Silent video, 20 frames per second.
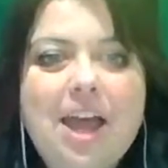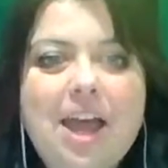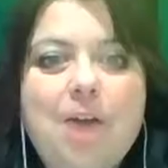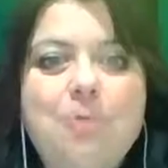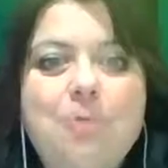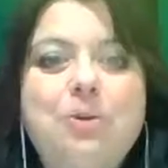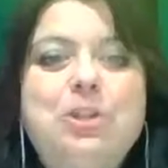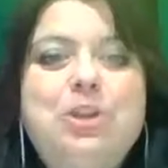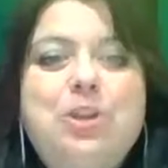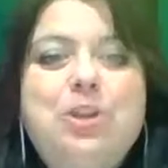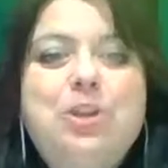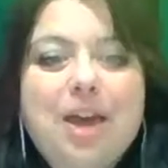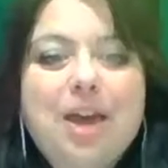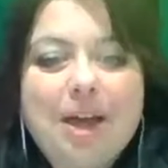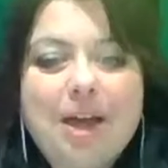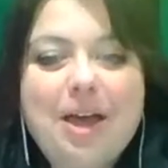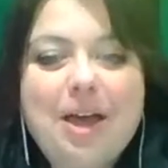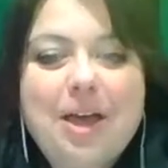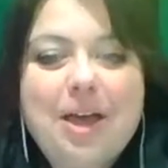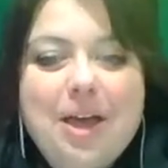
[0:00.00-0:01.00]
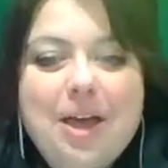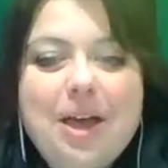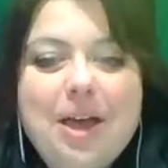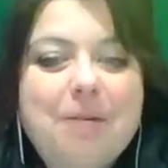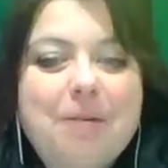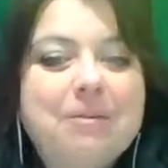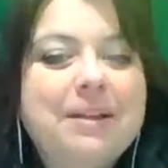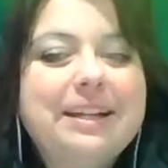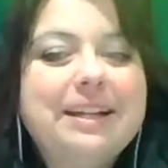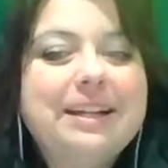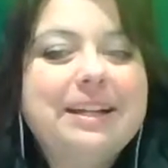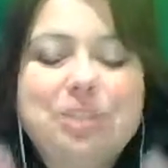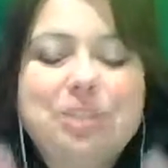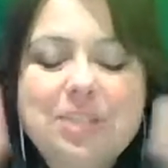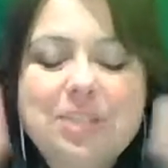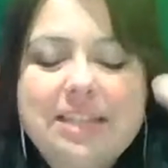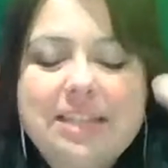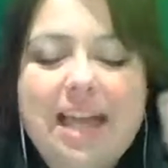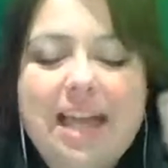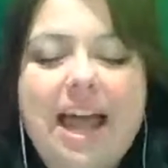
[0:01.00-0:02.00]
And you I'm like,
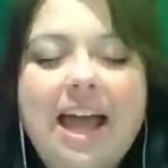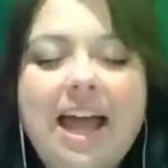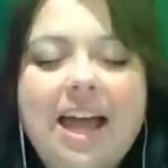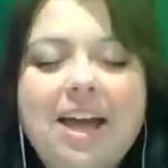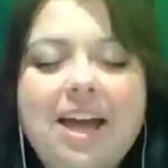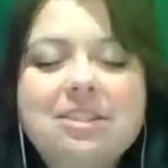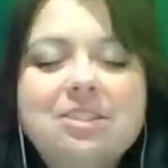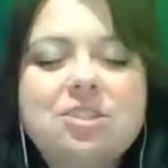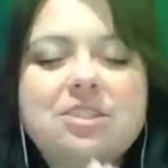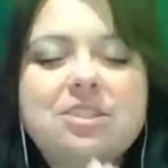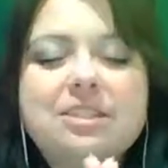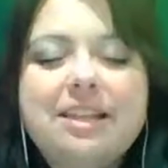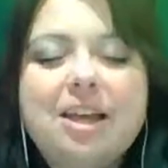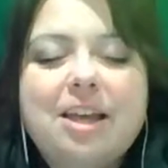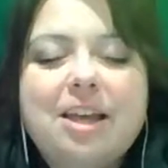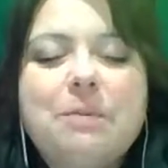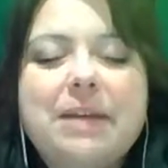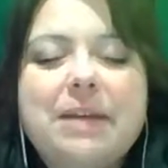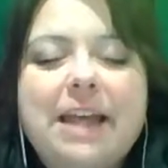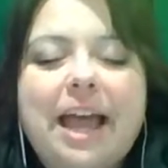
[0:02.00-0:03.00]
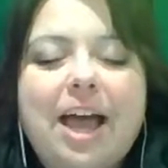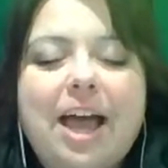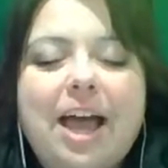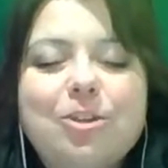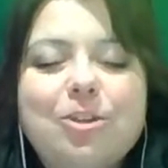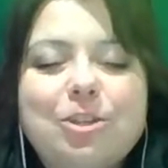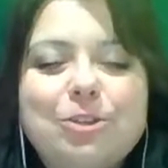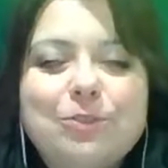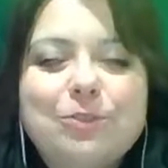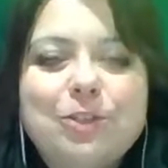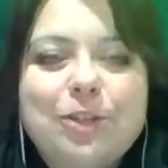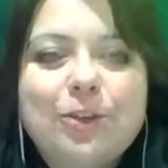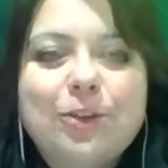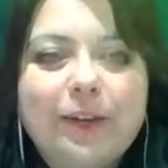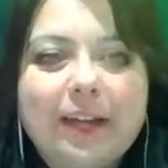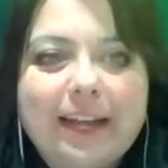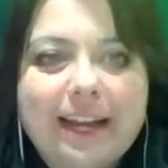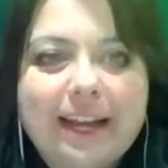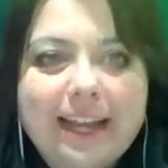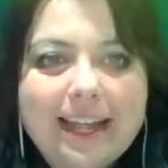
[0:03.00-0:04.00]
just how, just tell me how you do it.